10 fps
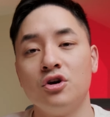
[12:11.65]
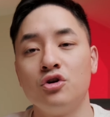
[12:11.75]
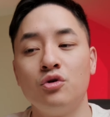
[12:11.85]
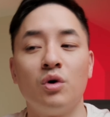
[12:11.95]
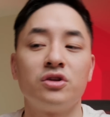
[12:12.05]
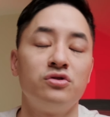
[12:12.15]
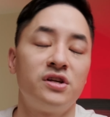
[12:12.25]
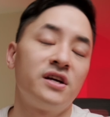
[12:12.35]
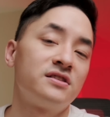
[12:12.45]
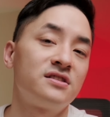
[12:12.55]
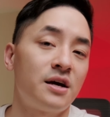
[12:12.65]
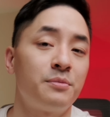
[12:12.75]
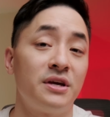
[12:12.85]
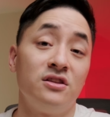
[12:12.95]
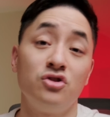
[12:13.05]
who want to take a step
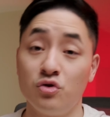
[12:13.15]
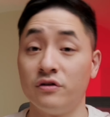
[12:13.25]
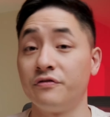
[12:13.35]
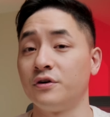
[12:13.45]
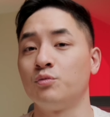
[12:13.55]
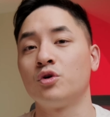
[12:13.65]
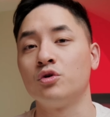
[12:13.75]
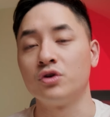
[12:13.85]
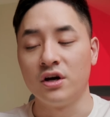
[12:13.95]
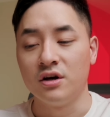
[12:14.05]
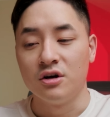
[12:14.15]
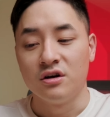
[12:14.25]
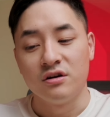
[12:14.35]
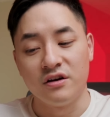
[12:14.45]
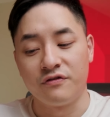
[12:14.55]
into the film world.
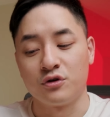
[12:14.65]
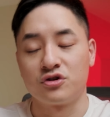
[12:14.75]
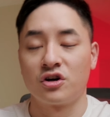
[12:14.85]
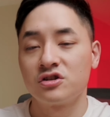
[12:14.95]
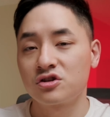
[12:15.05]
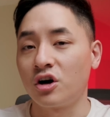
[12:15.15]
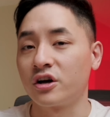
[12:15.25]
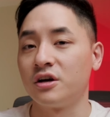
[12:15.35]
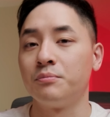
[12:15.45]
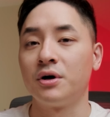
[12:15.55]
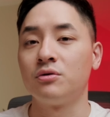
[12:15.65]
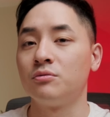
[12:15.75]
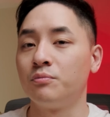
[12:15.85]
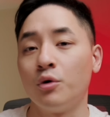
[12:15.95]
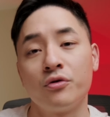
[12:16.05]
If you're just talking about
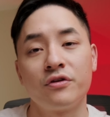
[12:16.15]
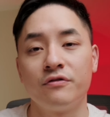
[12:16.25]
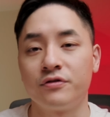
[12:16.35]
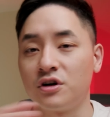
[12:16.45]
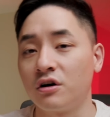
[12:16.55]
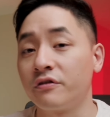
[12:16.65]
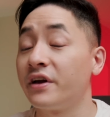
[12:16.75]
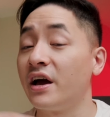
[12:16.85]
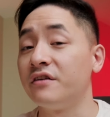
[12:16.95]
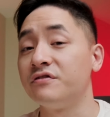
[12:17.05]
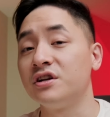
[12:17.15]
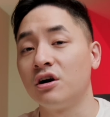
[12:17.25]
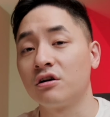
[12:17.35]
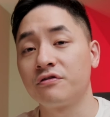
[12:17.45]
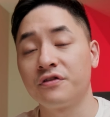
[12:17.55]
both photography and
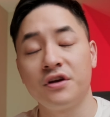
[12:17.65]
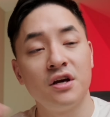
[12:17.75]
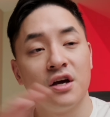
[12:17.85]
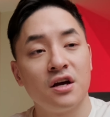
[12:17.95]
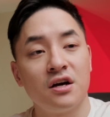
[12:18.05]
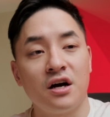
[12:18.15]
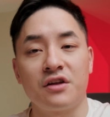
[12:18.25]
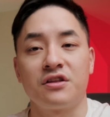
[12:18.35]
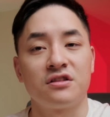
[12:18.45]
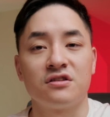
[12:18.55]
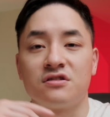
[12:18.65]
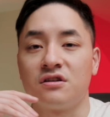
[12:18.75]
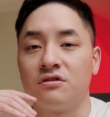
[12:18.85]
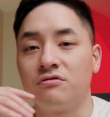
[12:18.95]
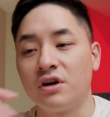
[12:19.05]
videography, I think this is a
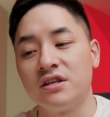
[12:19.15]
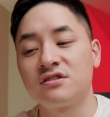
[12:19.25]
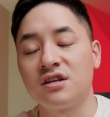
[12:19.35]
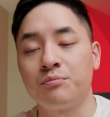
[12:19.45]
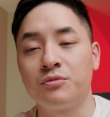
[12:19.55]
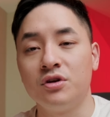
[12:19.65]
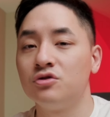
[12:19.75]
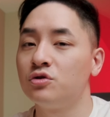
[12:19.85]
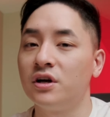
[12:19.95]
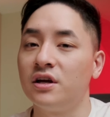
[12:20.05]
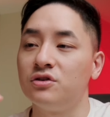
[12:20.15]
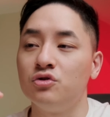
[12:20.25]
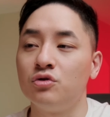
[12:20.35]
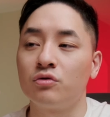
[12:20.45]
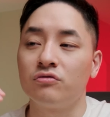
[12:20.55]
great step into it, and you
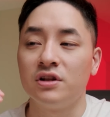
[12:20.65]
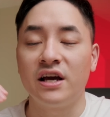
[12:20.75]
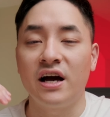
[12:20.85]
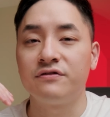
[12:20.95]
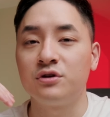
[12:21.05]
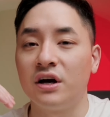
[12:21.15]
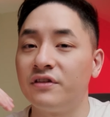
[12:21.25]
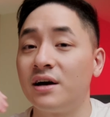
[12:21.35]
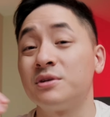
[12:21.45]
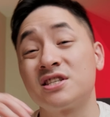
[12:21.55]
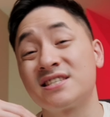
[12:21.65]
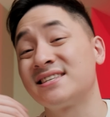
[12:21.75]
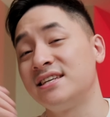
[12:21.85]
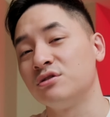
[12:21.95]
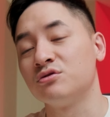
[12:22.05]
don't really have to have that much
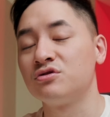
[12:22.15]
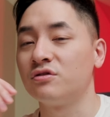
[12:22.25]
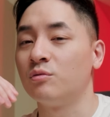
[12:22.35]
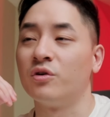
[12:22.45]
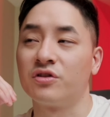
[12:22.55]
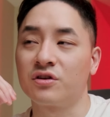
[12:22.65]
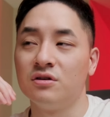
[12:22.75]
skills with